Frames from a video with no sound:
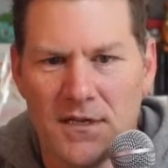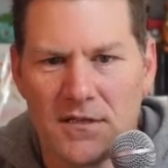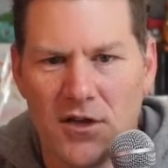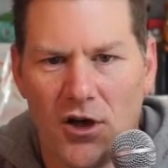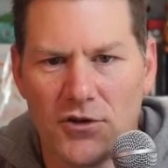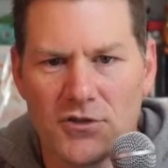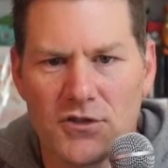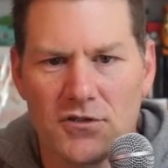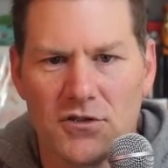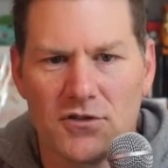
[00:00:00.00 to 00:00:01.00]
Colors are
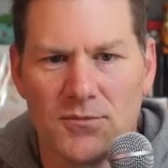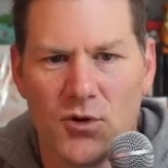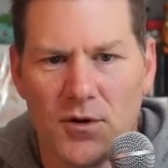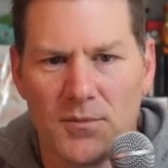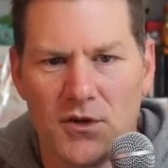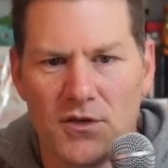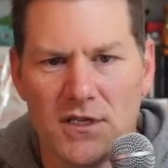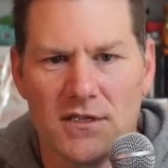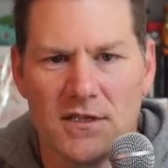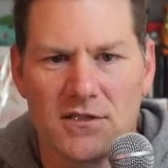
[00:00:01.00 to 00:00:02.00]
a little more
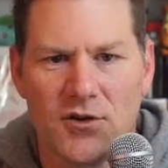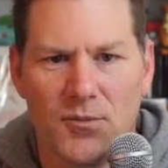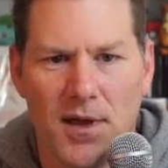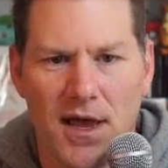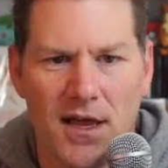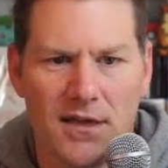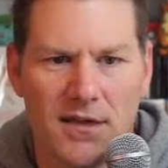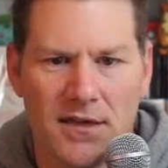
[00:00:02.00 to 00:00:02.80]
muted. Let's go back.